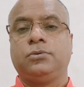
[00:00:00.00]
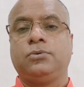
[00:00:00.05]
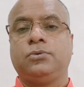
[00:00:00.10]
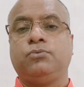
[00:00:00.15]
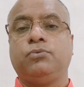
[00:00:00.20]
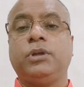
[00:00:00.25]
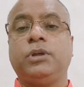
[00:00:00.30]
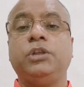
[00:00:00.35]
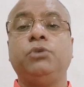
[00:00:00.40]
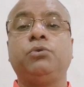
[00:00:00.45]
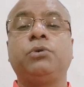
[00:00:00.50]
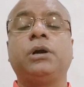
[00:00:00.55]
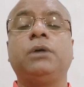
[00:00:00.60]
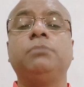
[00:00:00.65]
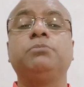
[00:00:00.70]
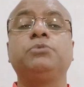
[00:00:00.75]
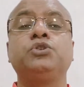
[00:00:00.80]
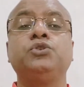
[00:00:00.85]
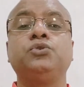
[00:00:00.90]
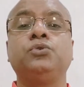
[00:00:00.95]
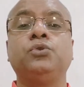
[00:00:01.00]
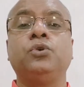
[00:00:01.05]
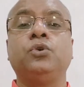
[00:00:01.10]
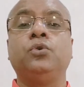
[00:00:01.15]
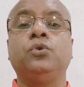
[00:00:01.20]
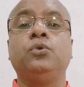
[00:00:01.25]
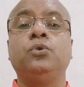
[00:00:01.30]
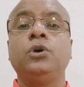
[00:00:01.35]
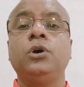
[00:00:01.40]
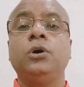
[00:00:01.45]
where you come to
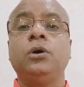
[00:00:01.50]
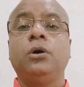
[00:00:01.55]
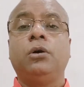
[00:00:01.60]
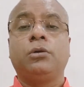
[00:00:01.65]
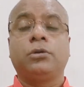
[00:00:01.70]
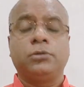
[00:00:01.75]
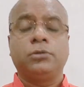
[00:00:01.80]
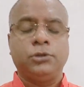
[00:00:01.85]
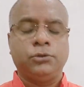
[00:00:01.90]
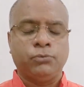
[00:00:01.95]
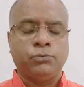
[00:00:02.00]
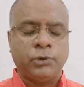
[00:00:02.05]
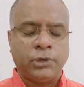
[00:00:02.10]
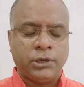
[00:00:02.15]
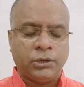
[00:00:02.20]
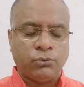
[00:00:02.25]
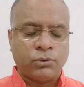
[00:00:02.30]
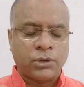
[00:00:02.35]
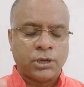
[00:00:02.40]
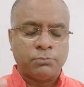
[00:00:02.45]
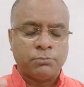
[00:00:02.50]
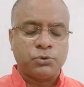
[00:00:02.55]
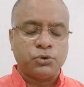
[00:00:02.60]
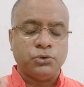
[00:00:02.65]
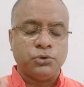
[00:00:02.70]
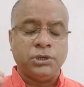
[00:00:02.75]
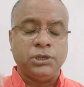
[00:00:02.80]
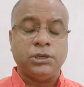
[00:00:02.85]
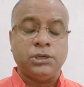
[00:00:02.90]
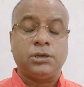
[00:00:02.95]
know or where you come to
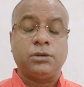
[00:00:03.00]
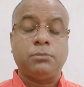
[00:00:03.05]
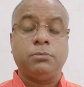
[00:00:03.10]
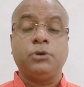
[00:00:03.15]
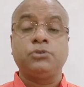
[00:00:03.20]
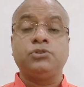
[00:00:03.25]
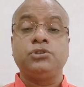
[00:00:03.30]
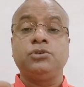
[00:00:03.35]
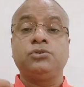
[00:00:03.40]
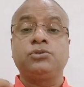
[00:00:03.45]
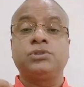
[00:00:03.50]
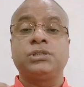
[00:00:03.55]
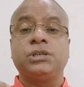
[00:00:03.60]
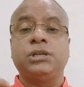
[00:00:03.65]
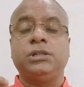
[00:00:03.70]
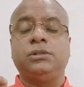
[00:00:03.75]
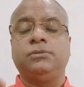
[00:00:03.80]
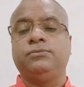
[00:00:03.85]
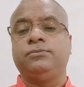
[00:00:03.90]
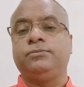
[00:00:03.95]
hear about yourself.